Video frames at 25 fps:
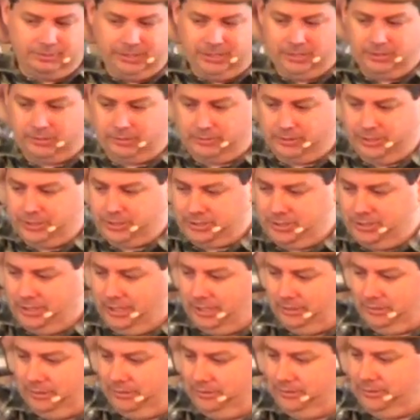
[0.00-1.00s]
been a Christian,
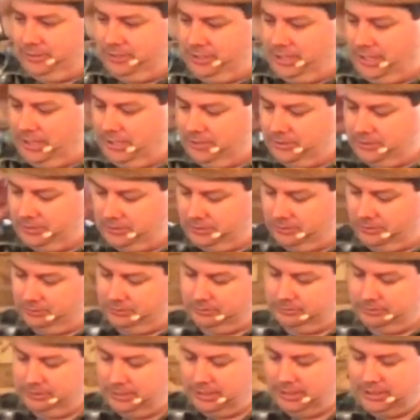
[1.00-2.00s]
nothing's changed,
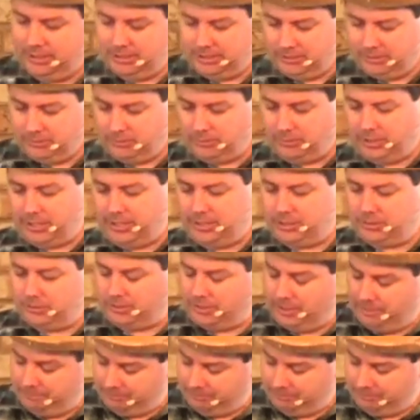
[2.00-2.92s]
so why do I